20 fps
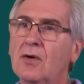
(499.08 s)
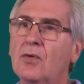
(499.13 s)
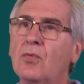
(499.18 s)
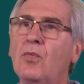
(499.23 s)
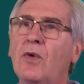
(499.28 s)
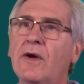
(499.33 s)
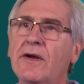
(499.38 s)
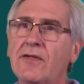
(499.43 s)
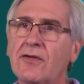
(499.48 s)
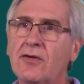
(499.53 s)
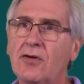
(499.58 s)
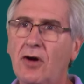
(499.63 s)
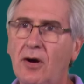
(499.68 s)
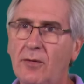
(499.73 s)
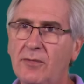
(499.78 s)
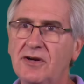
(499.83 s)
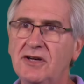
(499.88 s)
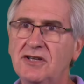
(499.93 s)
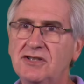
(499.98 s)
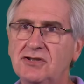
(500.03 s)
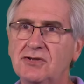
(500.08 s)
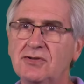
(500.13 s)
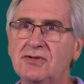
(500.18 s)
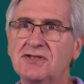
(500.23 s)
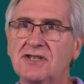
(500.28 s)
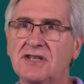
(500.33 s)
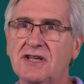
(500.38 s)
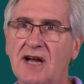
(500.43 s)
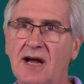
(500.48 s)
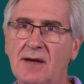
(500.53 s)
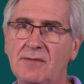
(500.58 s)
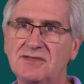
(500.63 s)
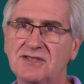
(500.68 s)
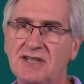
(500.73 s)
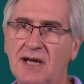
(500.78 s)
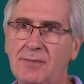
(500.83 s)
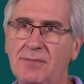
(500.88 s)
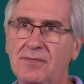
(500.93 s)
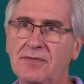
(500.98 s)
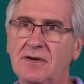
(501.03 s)
One of the common issues that comes
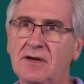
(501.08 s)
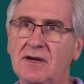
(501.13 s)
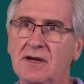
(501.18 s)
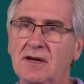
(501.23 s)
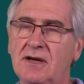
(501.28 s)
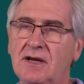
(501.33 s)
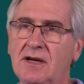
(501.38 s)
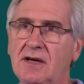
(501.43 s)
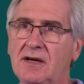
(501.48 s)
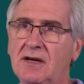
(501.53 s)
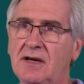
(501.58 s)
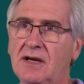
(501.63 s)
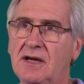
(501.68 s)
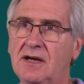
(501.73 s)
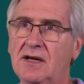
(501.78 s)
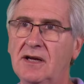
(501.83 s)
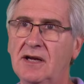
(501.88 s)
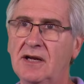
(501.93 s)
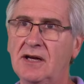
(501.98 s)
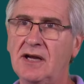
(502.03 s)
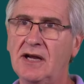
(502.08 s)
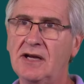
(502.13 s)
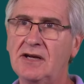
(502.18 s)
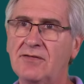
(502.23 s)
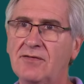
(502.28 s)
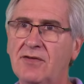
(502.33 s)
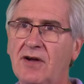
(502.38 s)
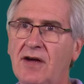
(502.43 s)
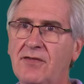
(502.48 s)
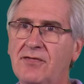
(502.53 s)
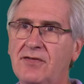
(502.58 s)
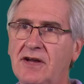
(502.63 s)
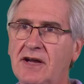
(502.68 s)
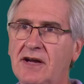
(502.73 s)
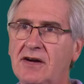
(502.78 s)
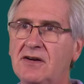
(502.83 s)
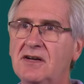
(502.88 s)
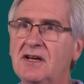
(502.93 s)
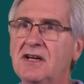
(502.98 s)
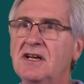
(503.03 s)
up in end-of-life
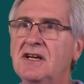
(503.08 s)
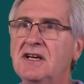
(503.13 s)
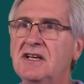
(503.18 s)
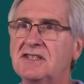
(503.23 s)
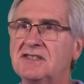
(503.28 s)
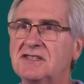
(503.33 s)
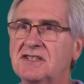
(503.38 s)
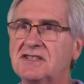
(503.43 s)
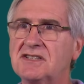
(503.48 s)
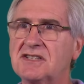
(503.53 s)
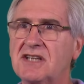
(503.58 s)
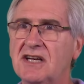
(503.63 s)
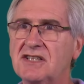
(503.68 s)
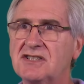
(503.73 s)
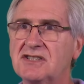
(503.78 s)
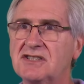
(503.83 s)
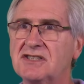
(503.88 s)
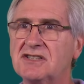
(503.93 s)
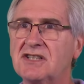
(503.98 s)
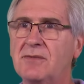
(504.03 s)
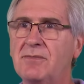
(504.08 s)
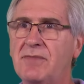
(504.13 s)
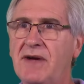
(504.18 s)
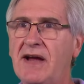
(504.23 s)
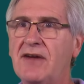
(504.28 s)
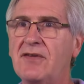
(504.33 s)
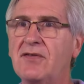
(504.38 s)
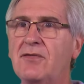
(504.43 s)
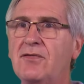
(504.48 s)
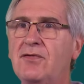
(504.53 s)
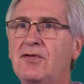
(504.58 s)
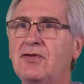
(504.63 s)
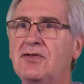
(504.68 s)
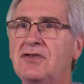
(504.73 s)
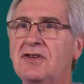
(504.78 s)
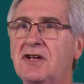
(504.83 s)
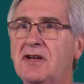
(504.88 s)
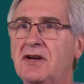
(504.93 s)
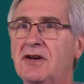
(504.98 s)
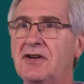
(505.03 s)
care is discussions about
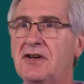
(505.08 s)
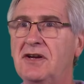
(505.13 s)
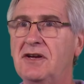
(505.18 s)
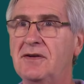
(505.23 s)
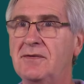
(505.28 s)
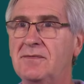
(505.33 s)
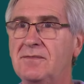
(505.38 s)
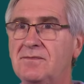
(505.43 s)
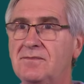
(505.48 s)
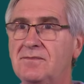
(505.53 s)
futility.